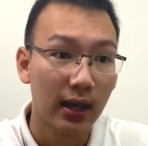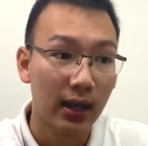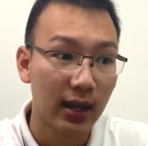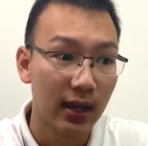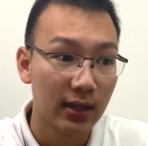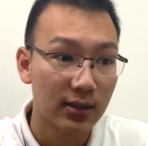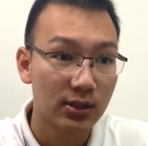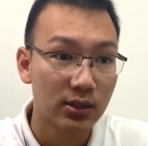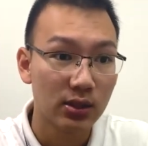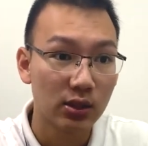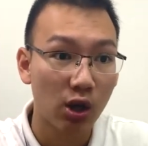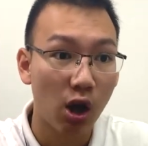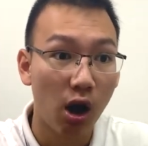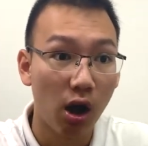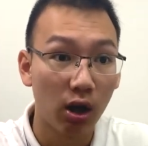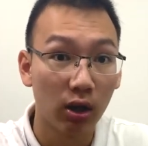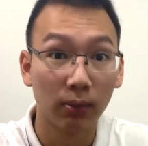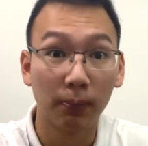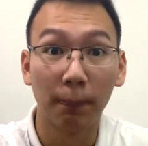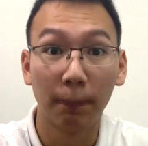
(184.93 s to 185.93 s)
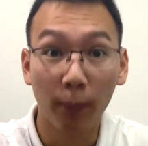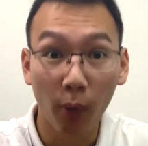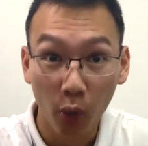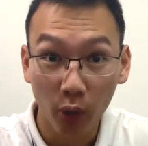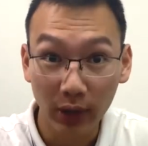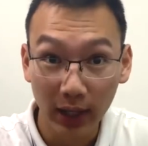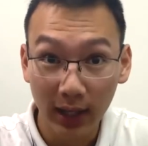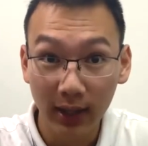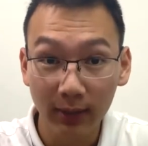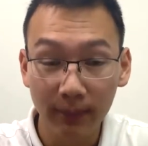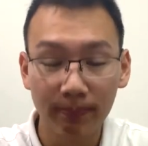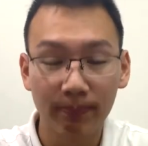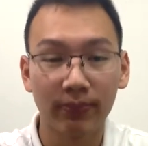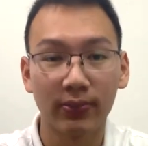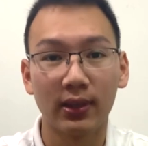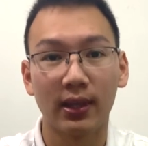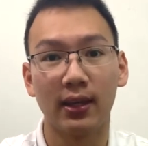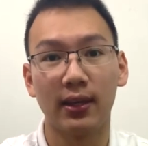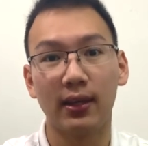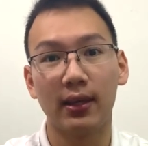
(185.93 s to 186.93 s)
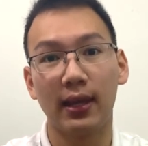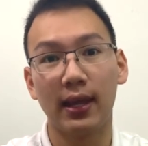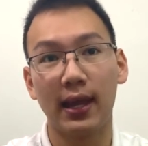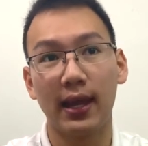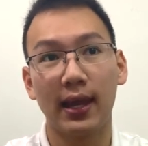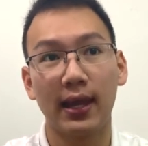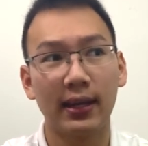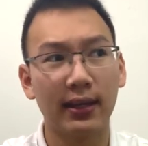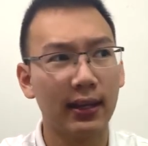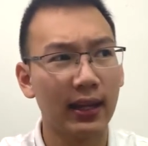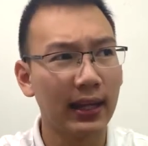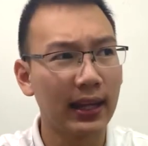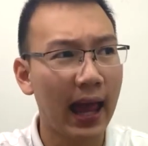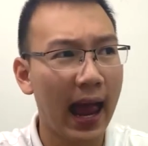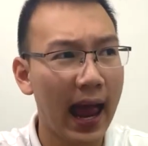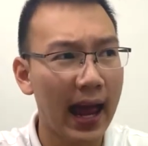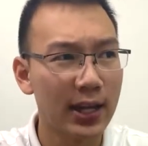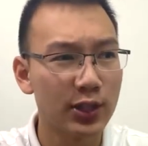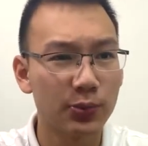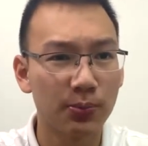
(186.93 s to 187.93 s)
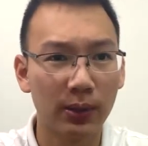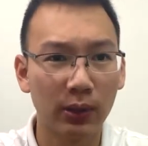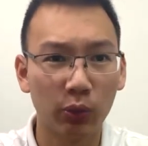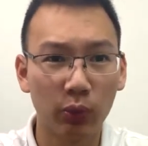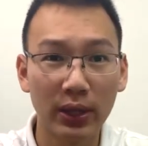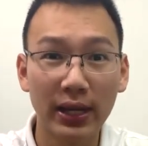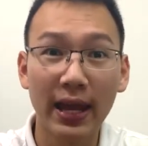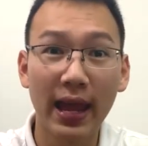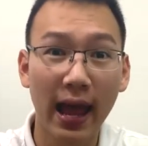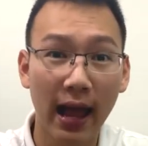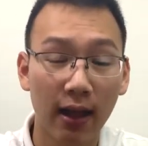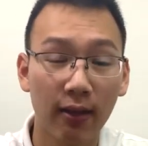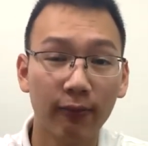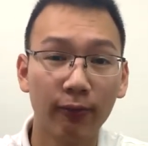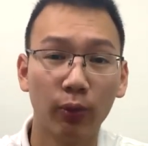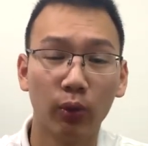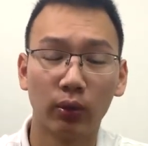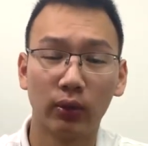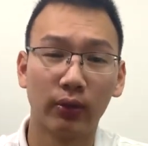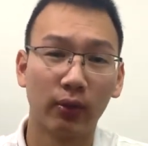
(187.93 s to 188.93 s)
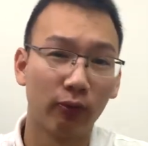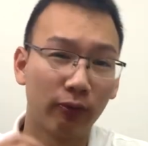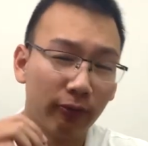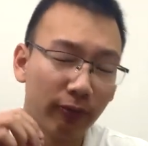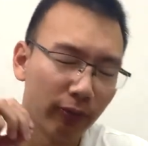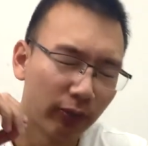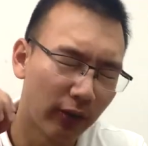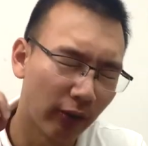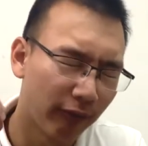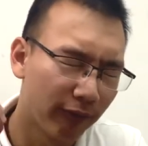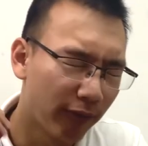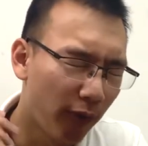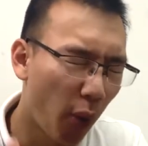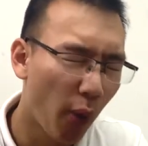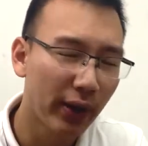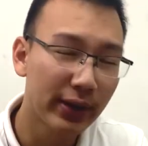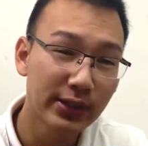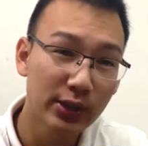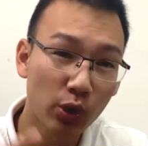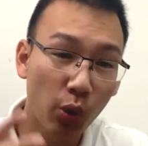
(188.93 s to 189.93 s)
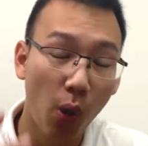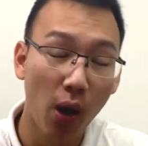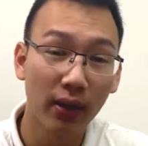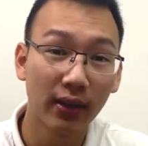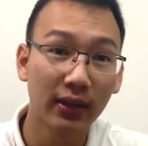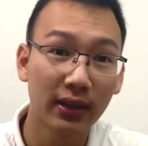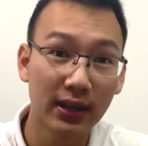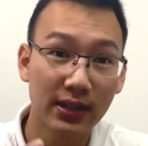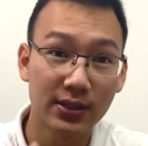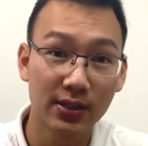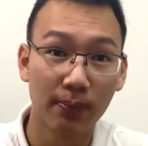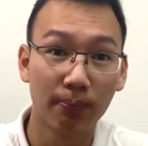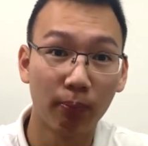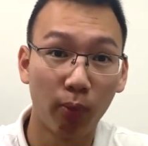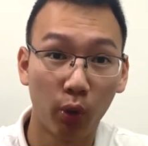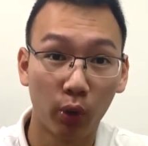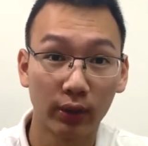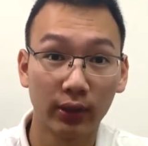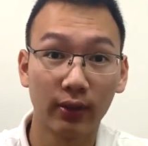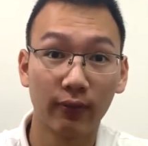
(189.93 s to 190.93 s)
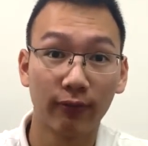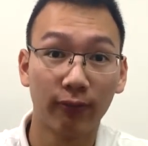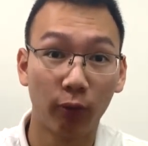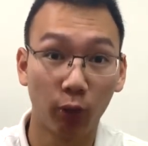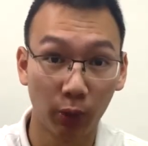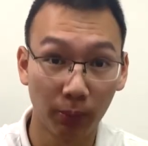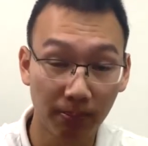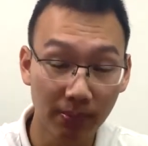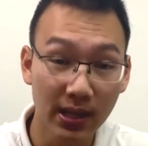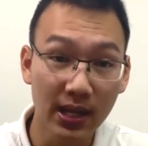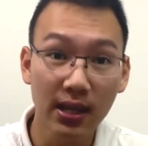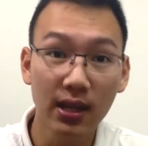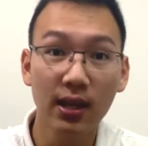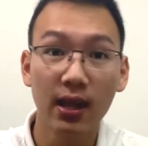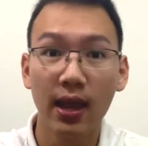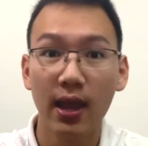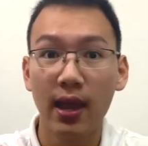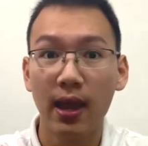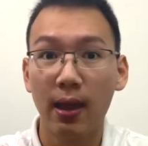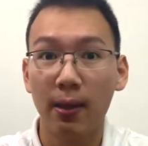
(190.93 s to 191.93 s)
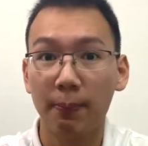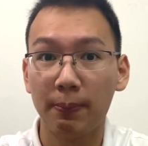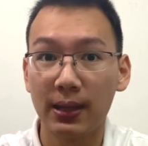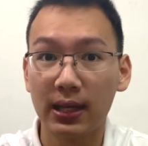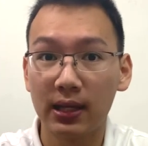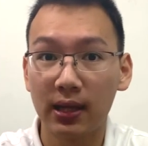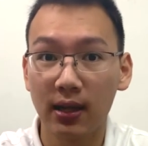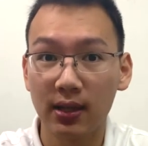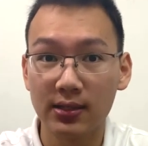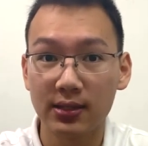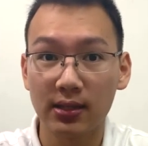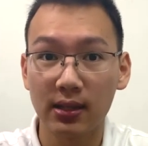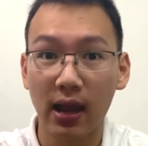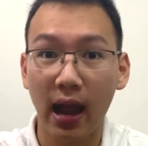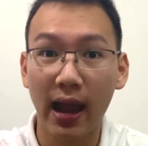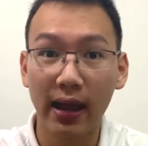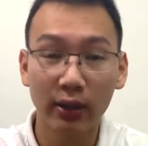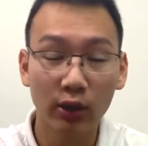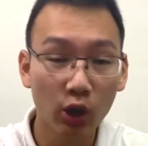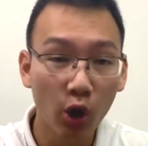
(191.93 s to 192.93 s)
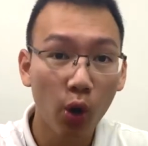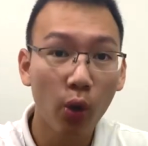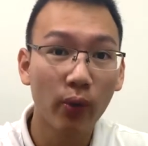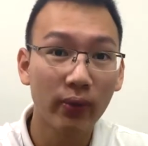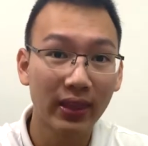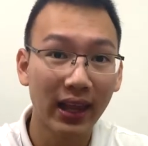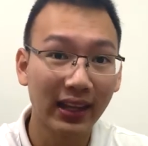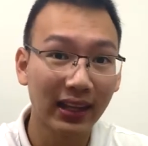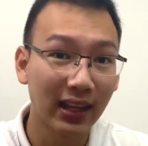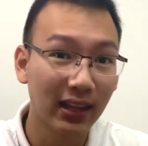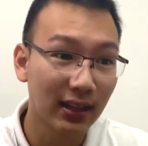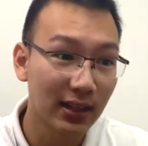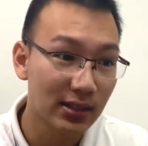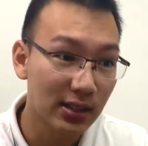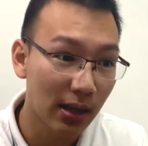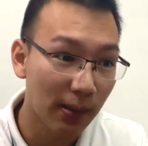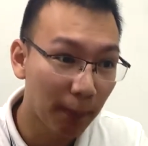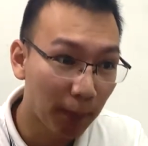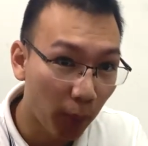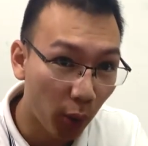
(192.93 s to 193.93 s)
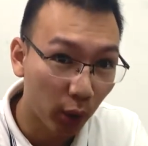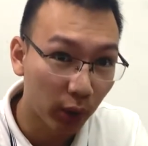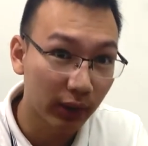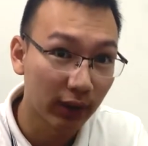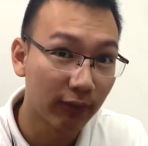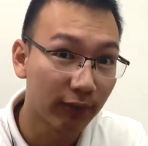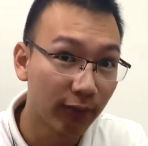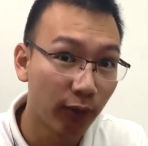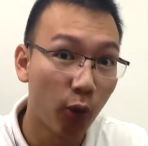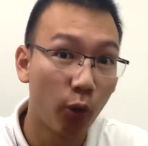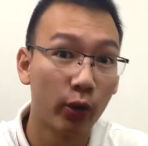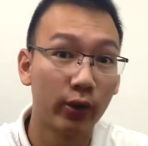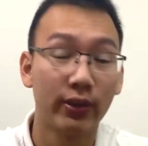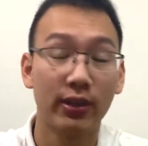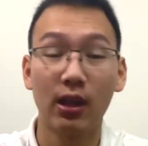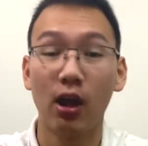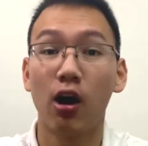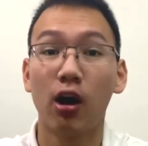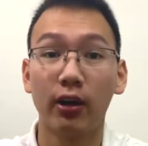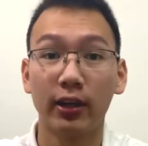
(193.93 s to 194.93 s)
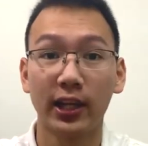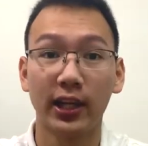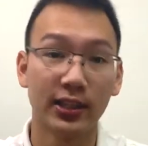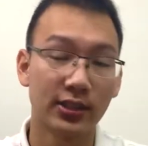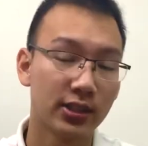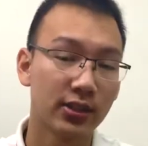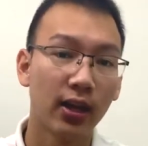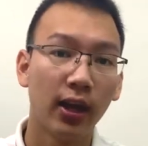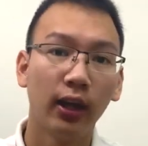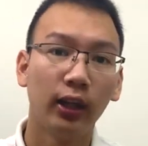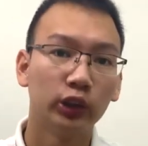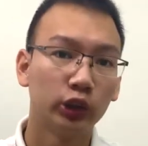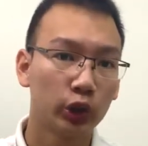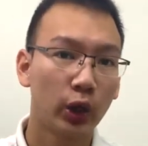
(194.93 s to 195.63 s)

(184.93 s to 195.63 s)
It's called Boya. And it has been really helpful. The voice quality is important for me, because I know that it is important for the audience.